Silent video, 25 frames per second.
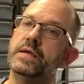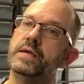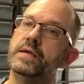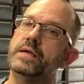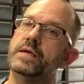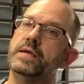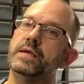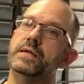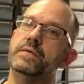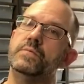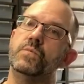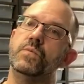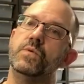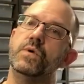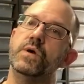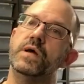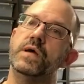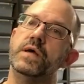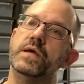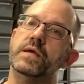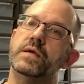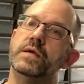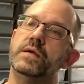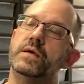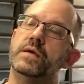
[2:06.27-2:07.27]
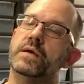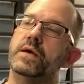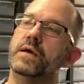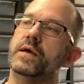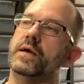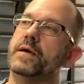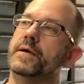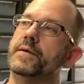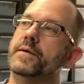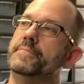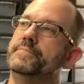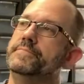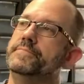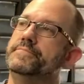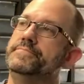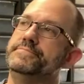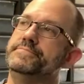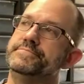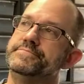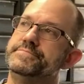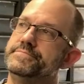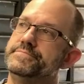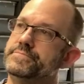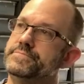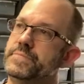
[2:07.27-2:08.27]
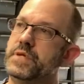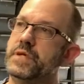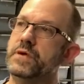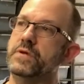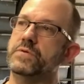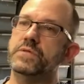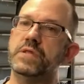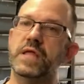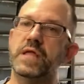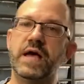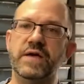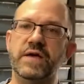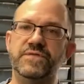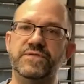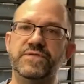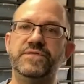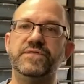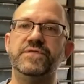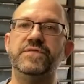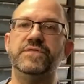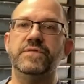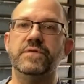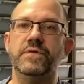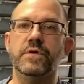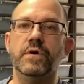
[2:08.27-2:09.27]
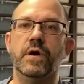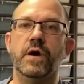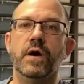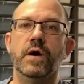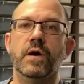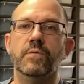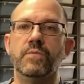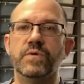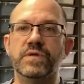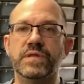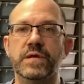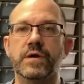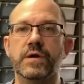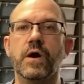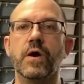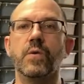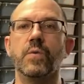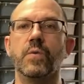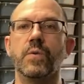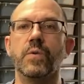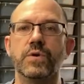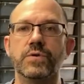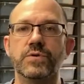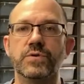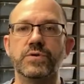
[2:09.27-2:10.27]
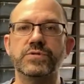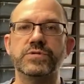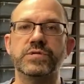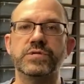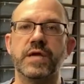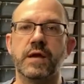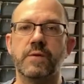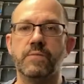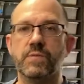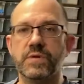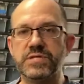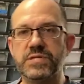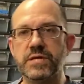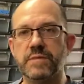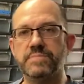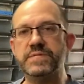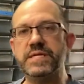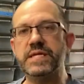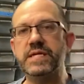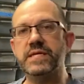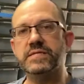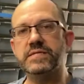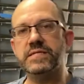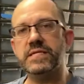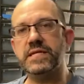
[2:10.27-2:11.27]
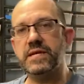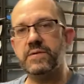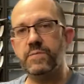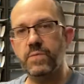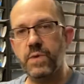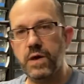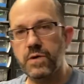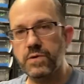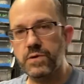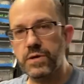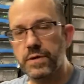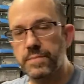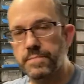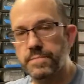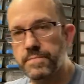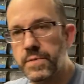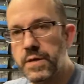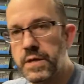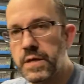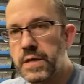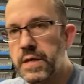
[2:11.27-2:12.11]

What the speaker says: and what life within our world looks like. What's up, TNT? Welcome.